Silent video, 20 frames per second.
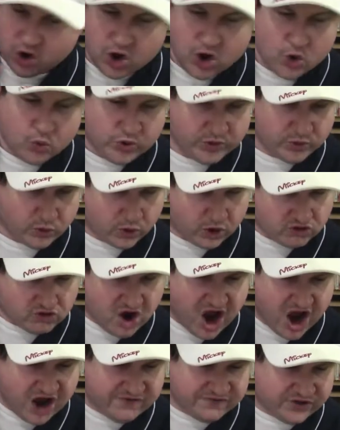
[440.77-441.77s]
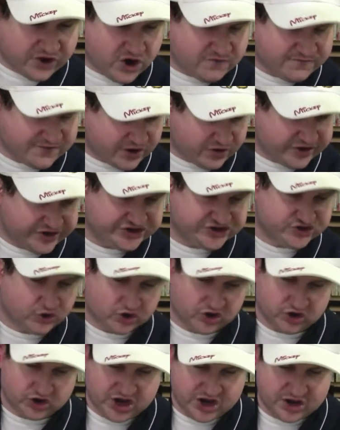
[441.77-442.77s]
We will arrive there very
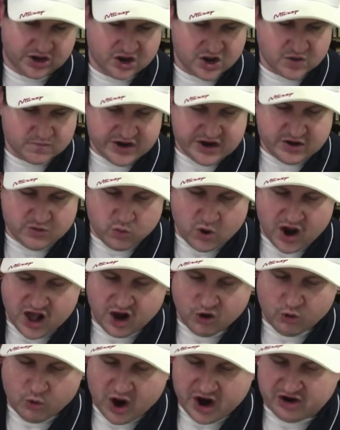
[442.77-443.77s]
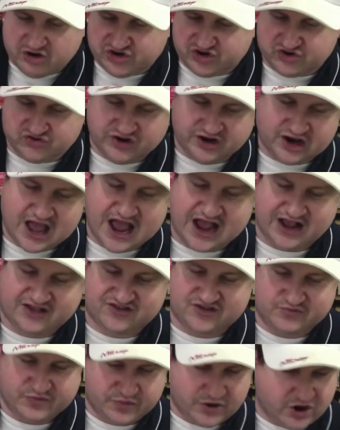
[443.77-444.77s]
shortly. Meanwhile, why don't you
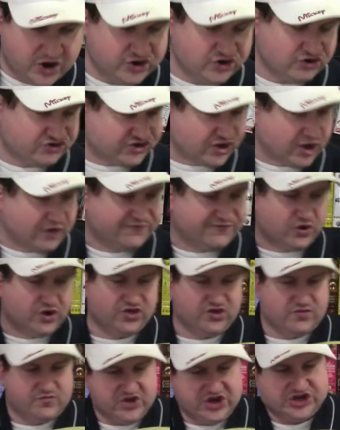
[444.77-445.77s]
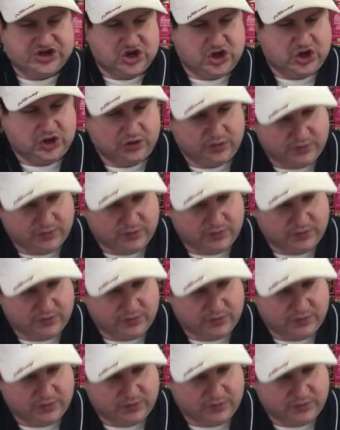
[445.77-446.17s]
relax and prepare yourself for the meeting?